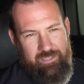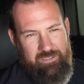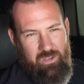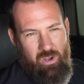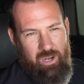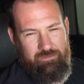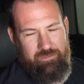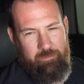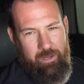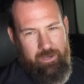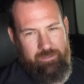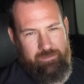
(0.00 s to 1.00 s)
It's kind of
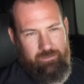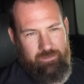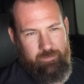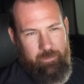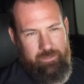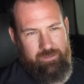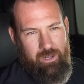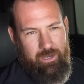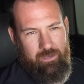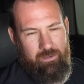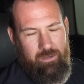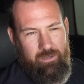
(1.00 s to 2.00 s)
tomato sauce, but it's
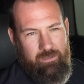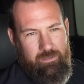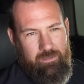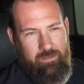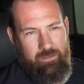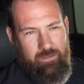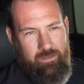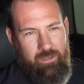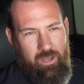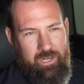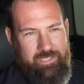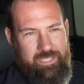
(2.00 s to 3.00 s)
kind of not.
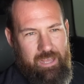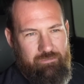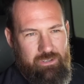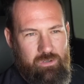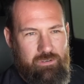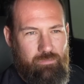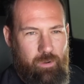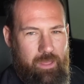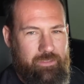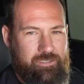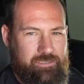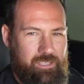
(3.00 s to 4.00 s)
I did have a good
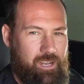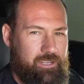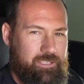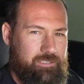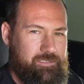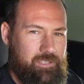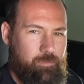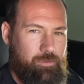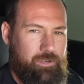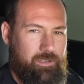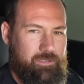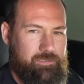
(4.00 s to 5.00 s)
relish that I'd consider
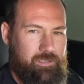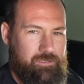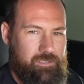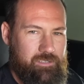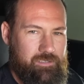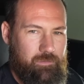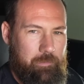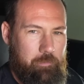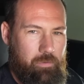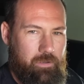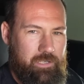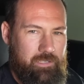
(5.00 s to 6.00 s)
putting on sausages at one
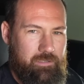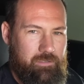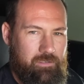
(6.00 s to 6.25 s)
point.